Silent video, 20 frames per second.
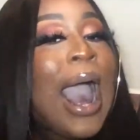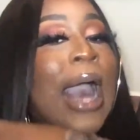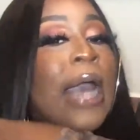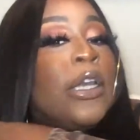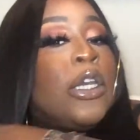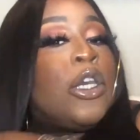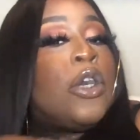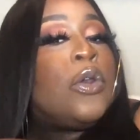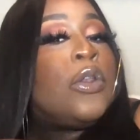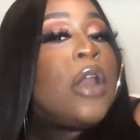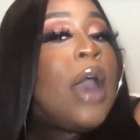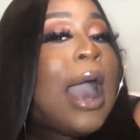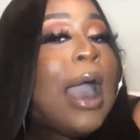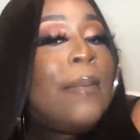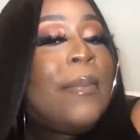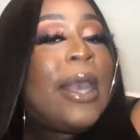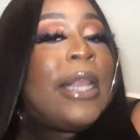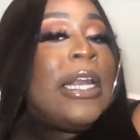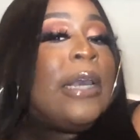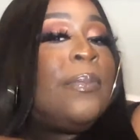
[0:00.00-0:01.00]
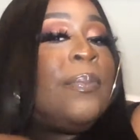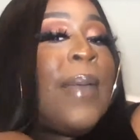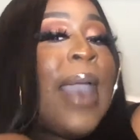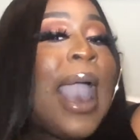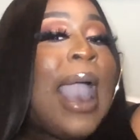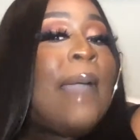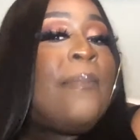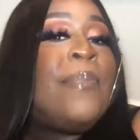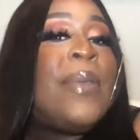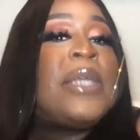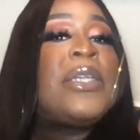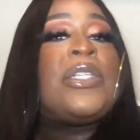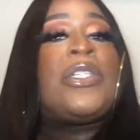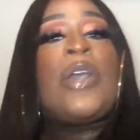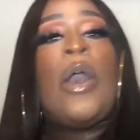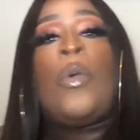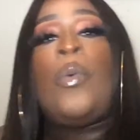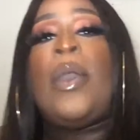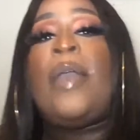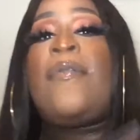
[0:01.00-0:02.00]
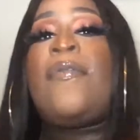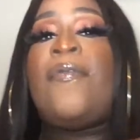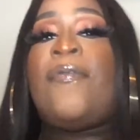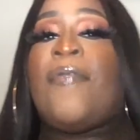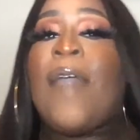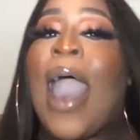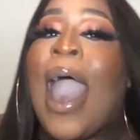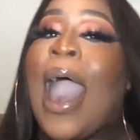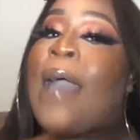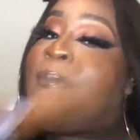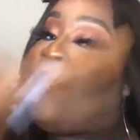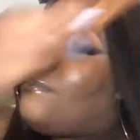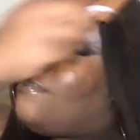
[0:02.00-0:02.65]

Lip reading: you know how many bad bitches are with fat